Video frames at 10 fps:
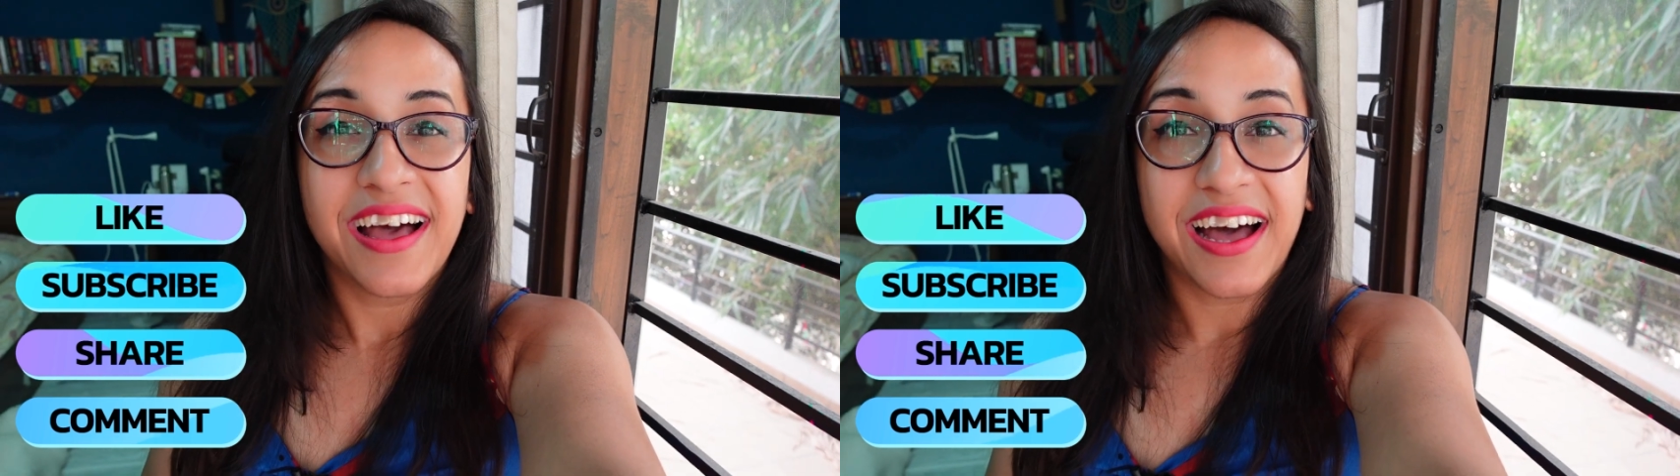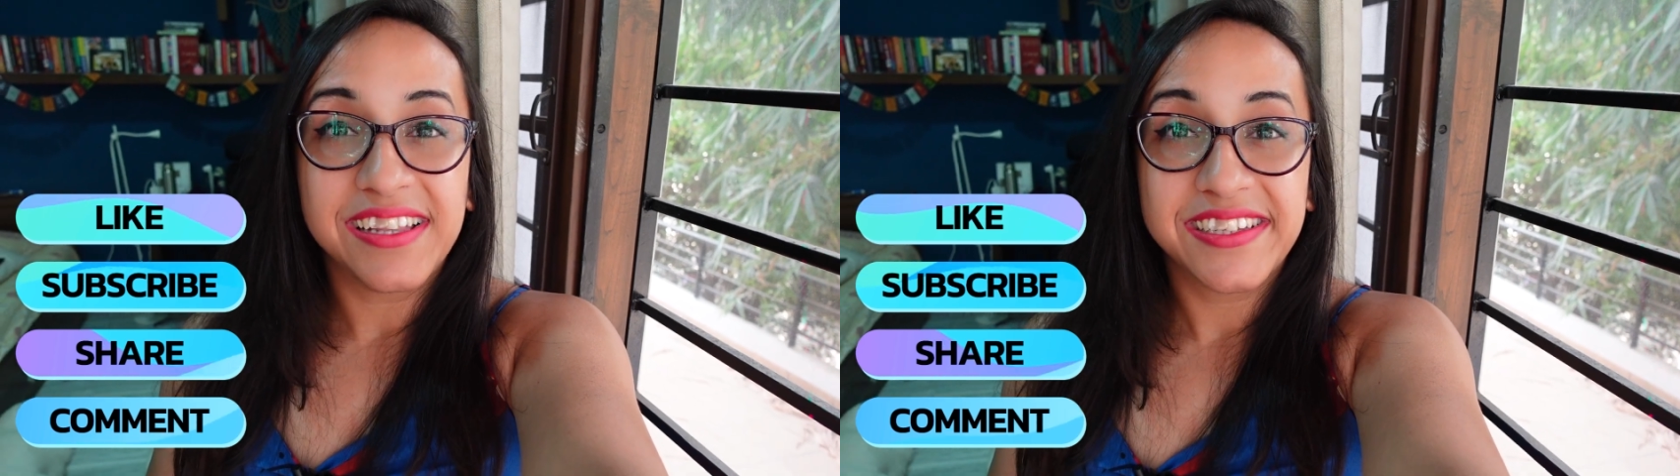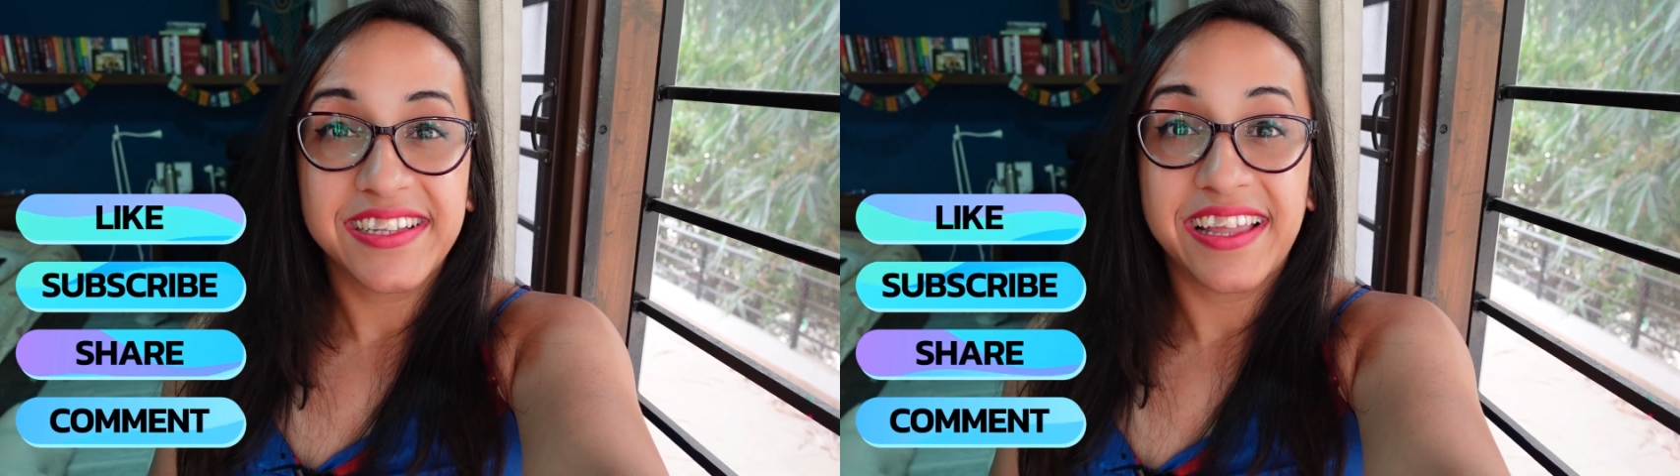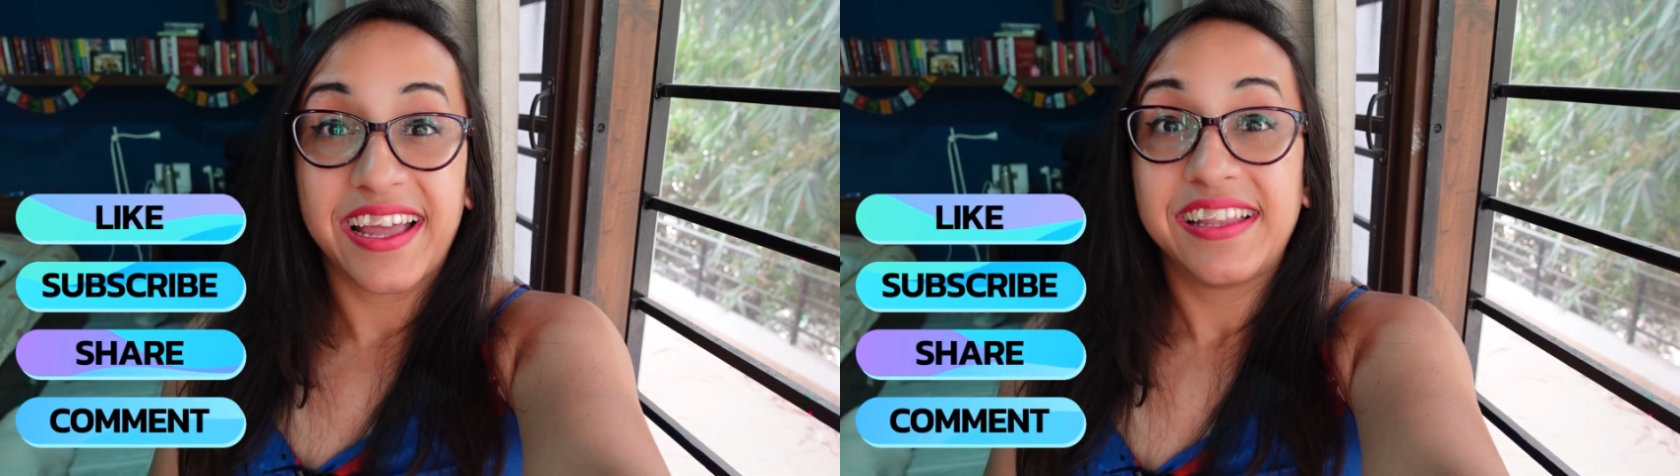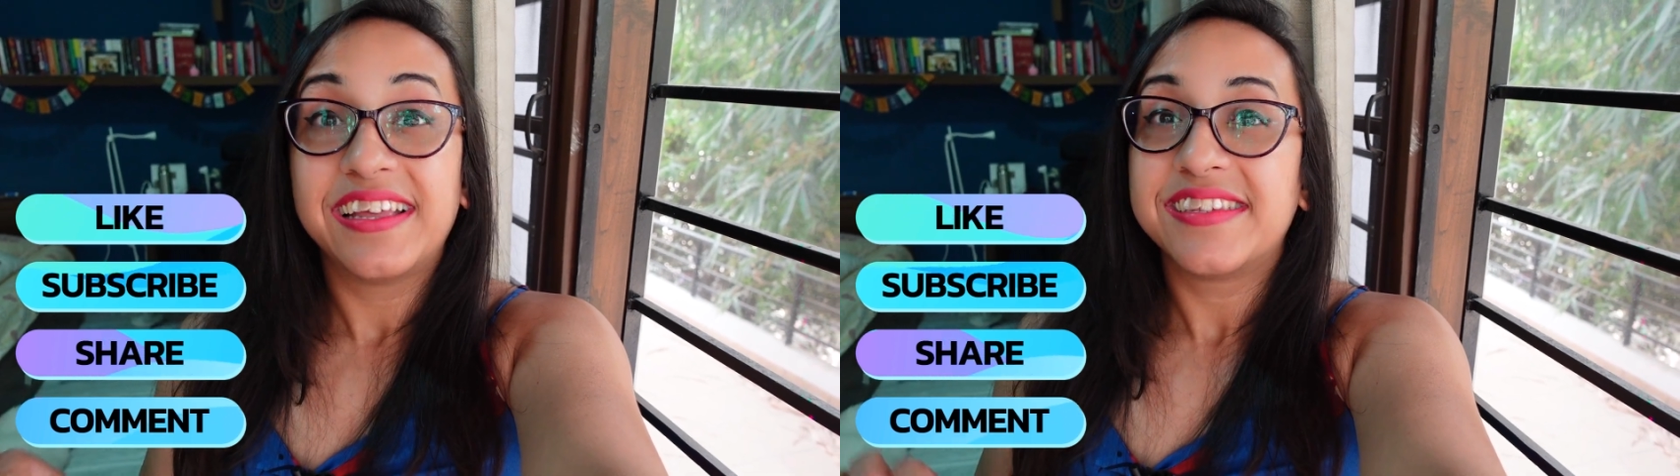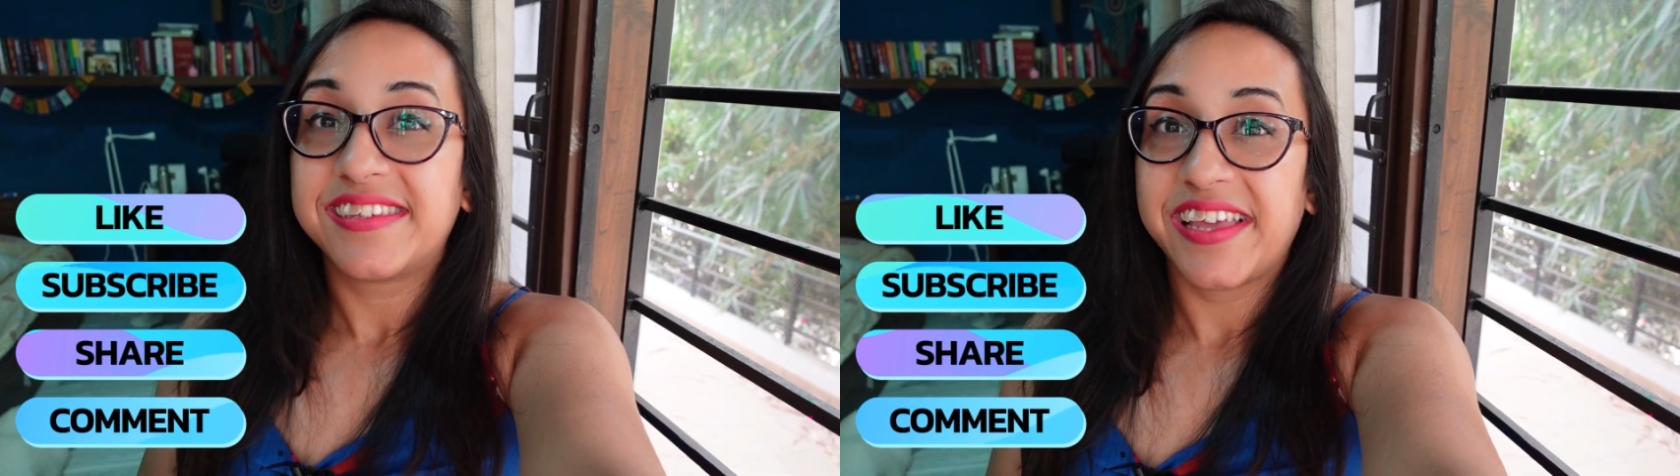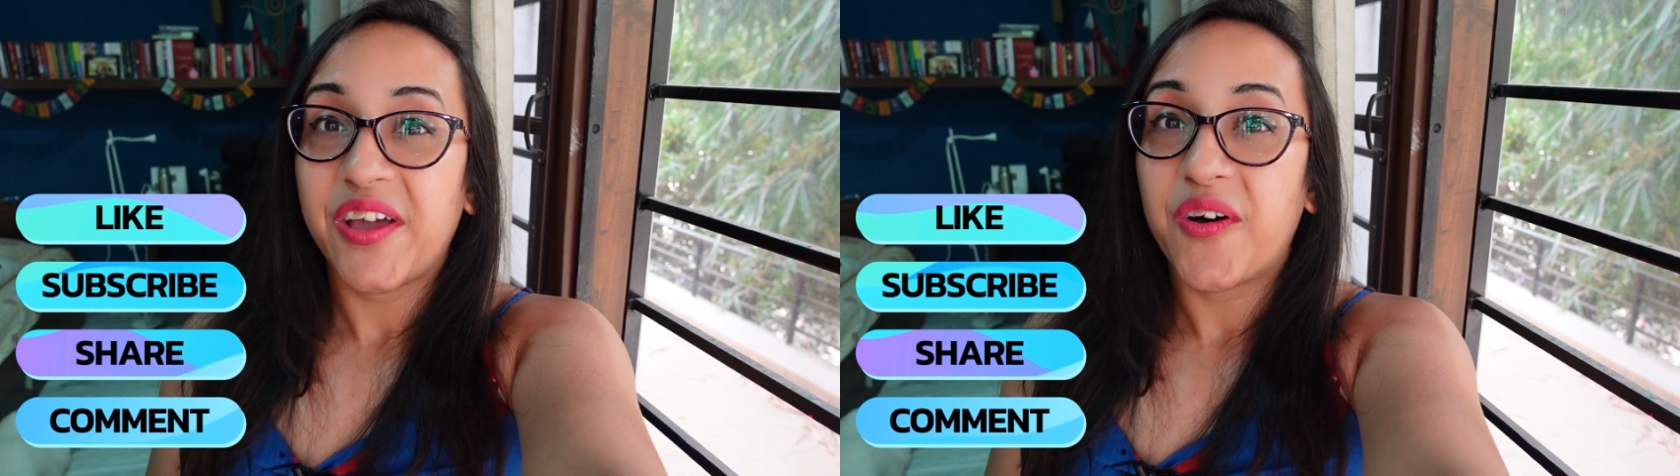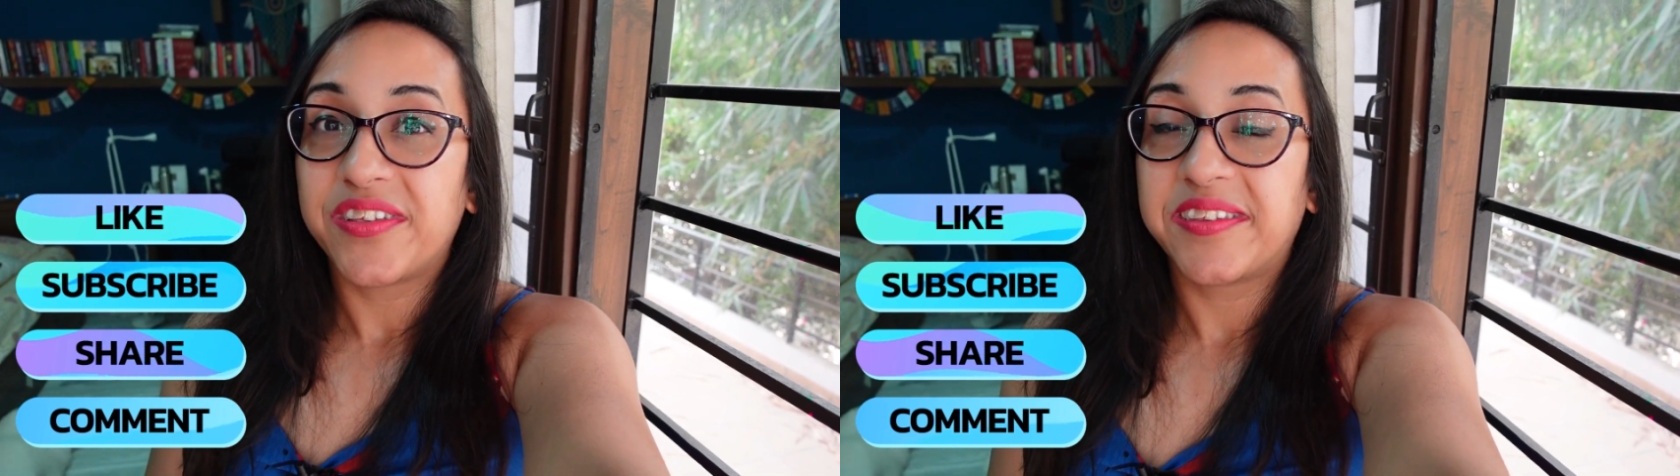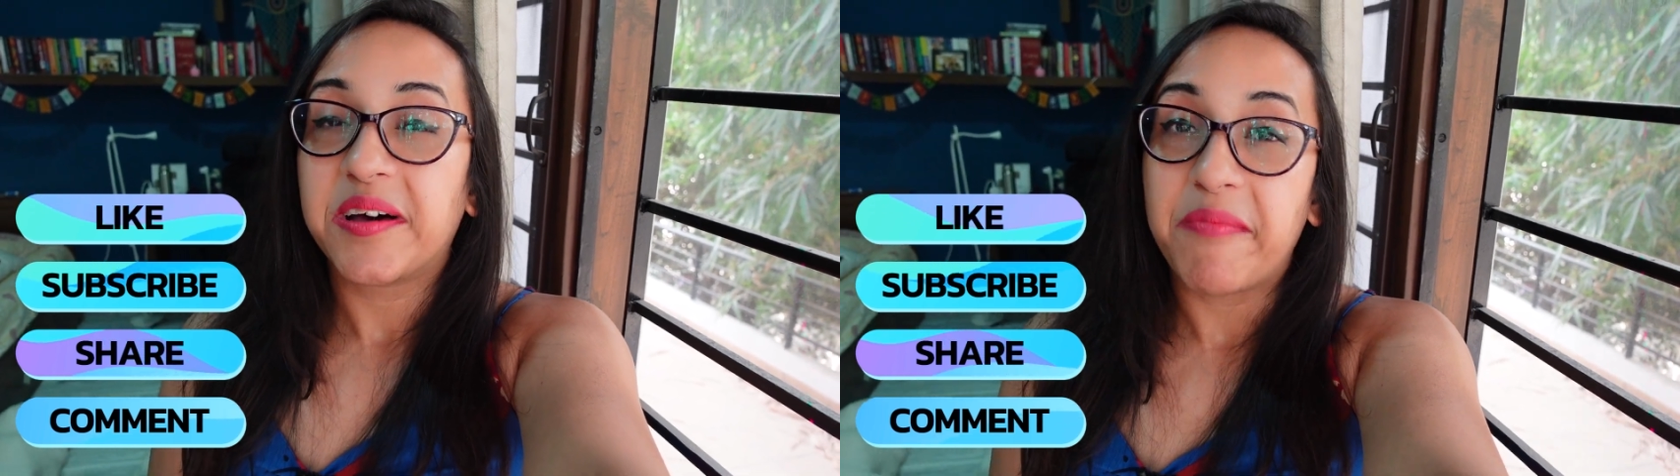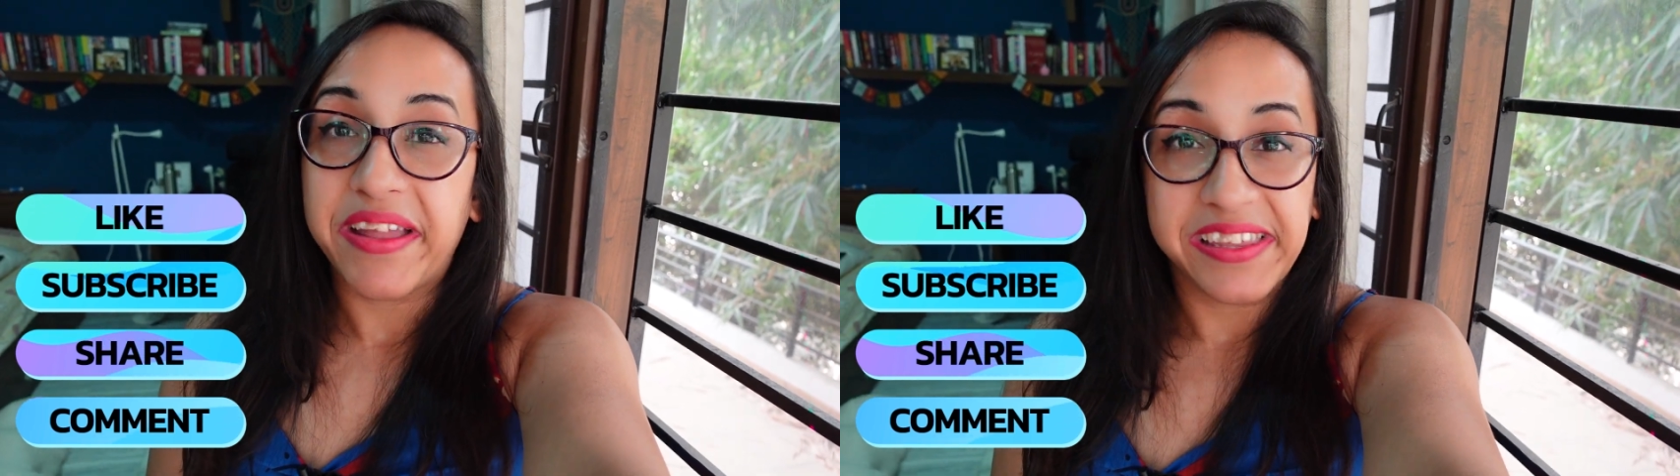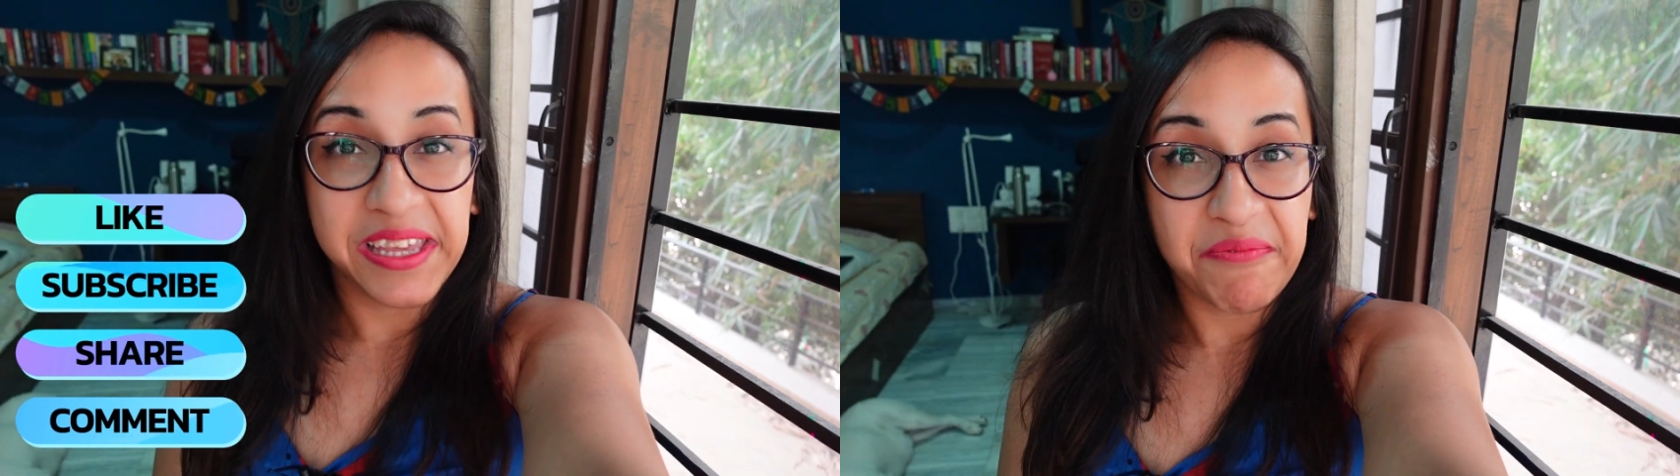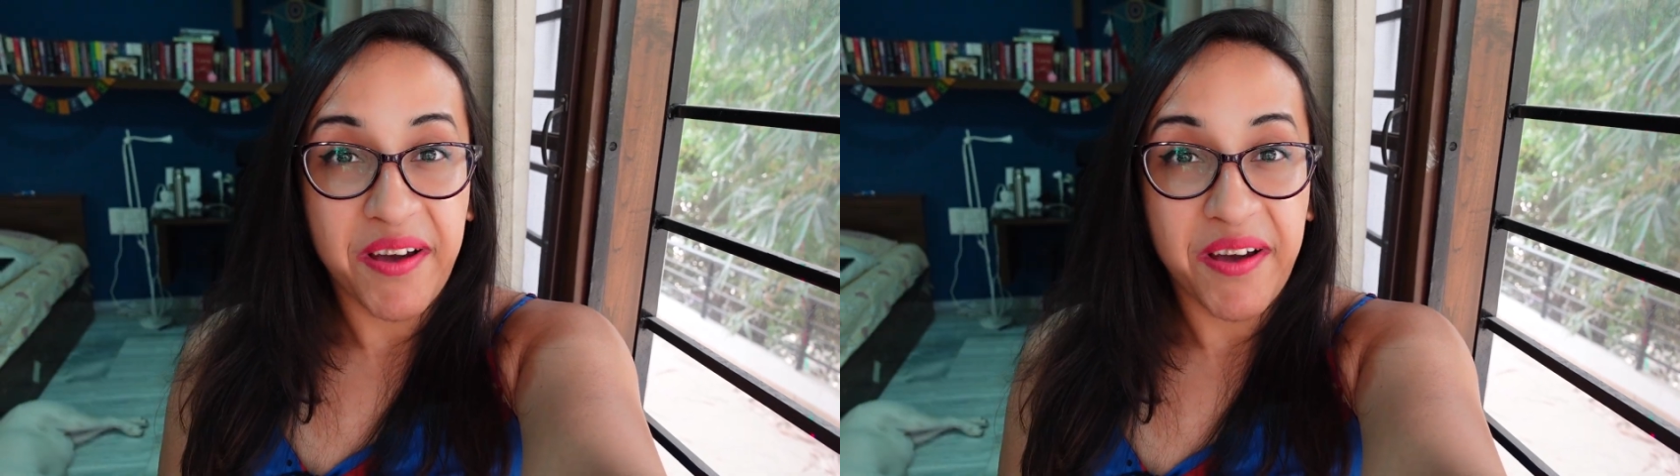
Until then, stay awesome and keep